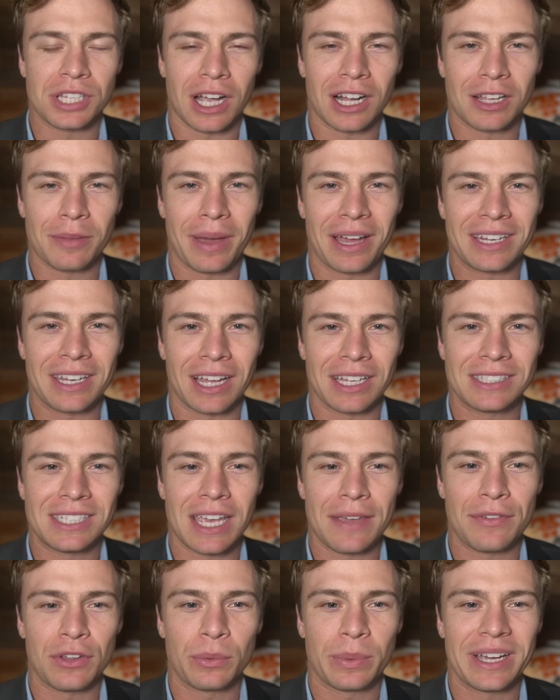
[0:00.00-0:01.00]
talk about
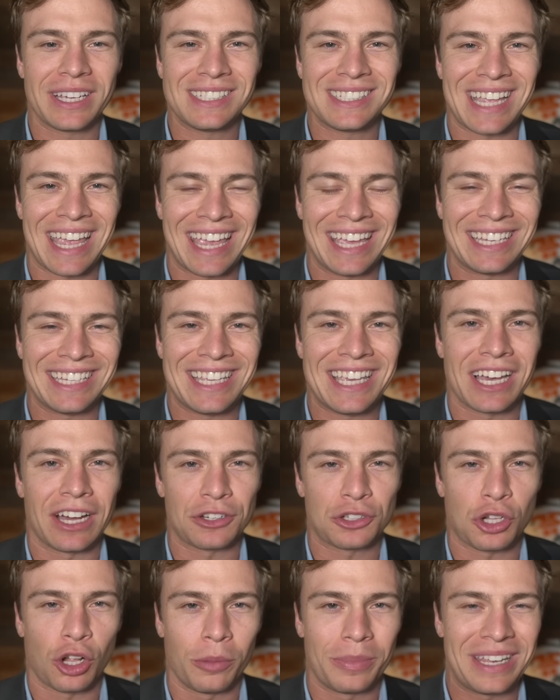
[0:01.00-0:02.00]
Dontavian Wicks and
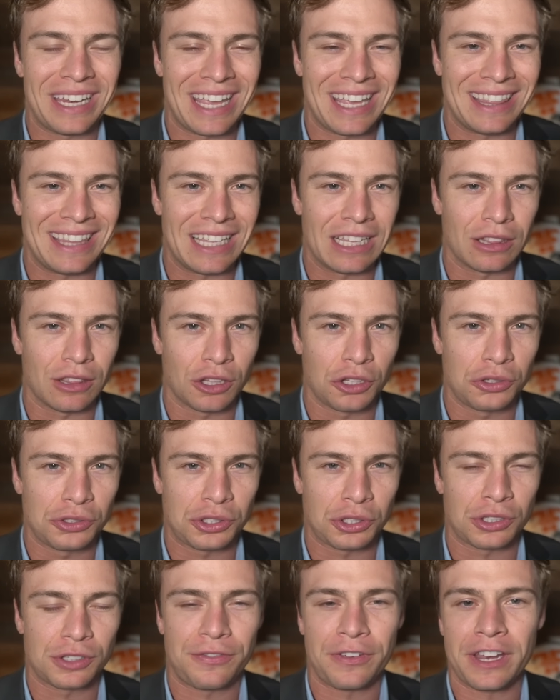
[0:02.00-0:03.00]
Keon Coleman in the
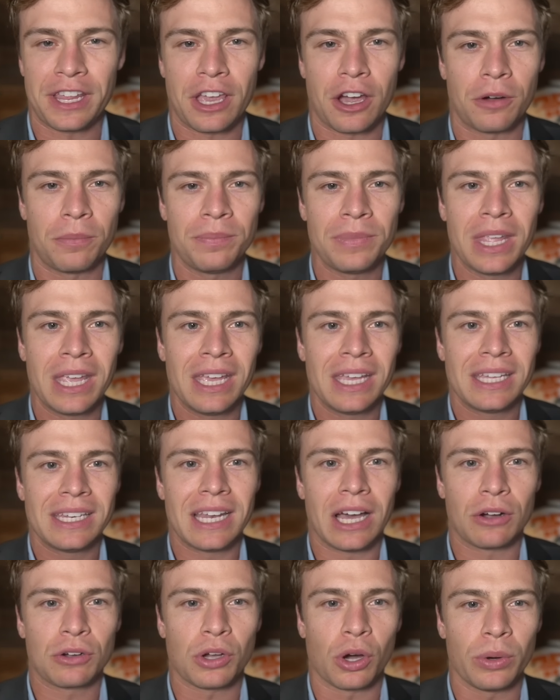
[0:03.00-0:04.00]
losers video.
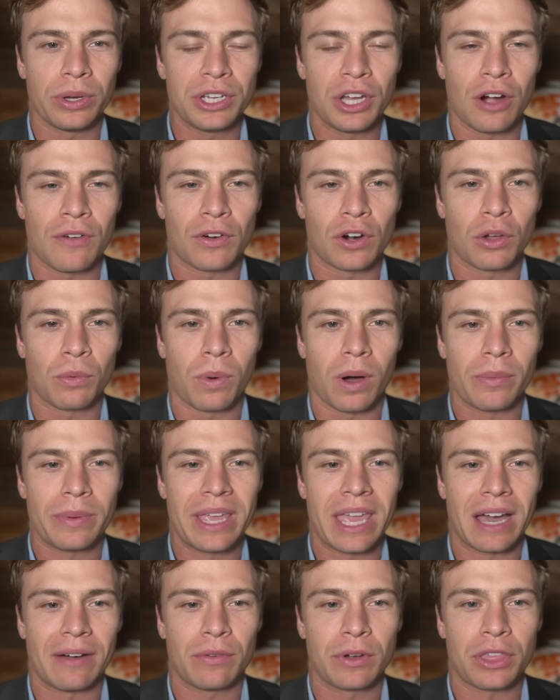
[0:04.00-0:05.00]
Now, going over to what
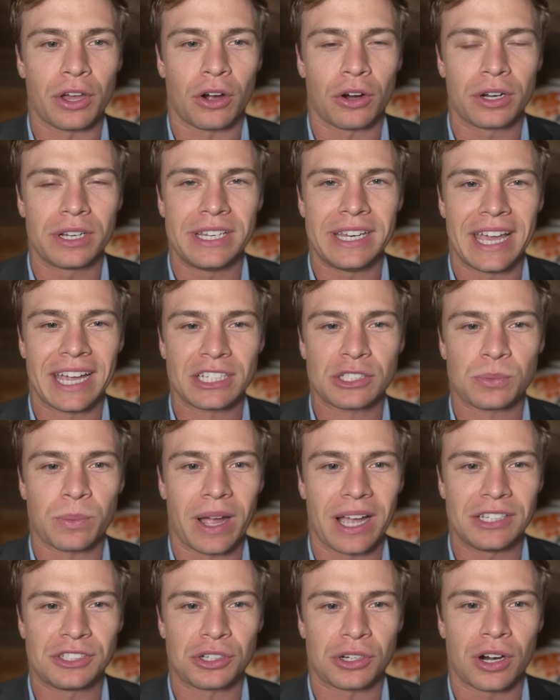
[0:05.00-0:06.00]
we have with our next
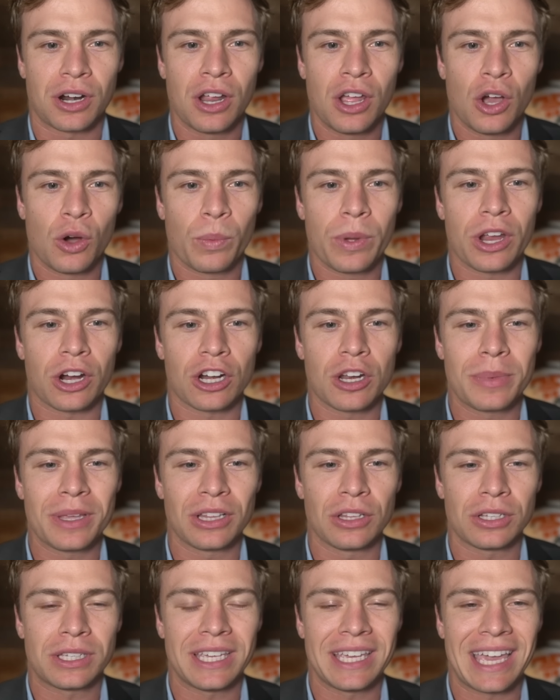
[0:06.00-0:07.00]
riser, we are going to be
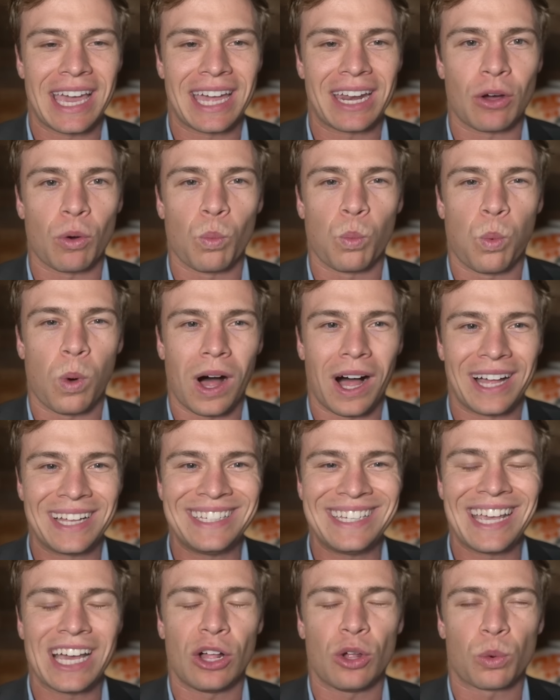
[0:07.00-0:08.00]
looking at
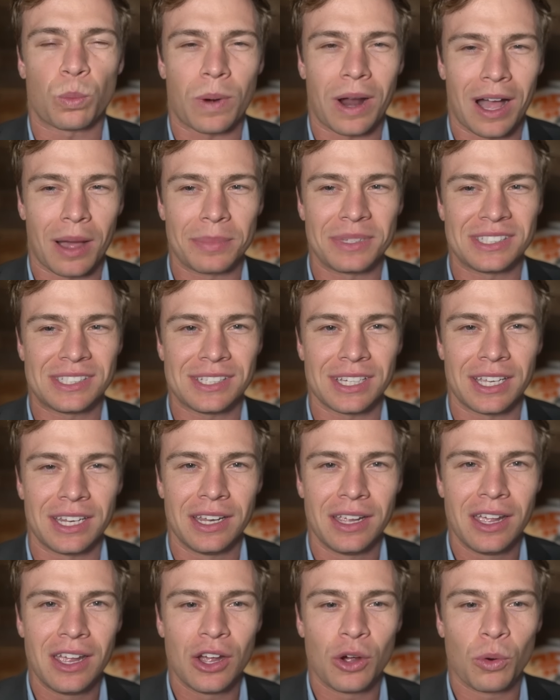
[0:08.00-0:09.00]
Wandale Robinson.